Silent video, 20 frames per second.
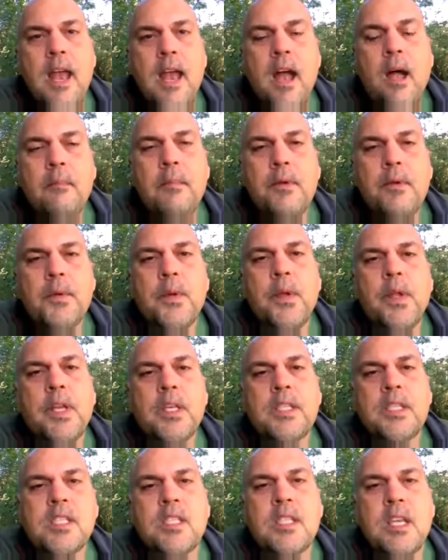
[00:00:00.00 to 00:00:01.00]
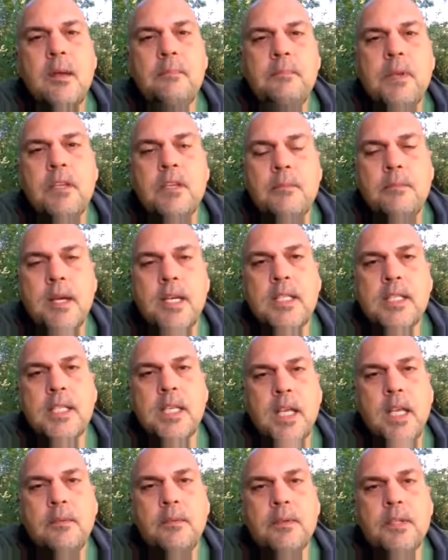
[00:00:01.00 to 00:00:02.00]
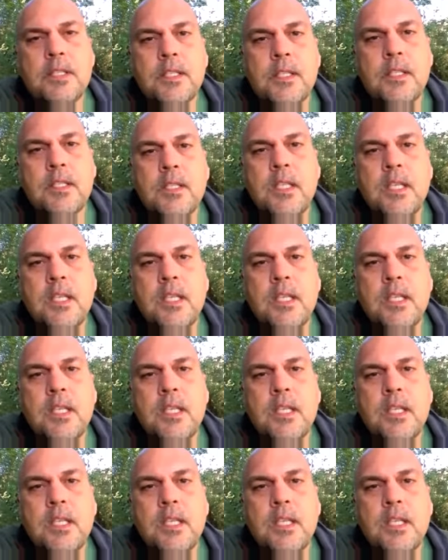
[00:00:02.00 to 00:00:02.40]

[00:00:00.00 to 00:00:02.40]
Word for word: help me really step into myself and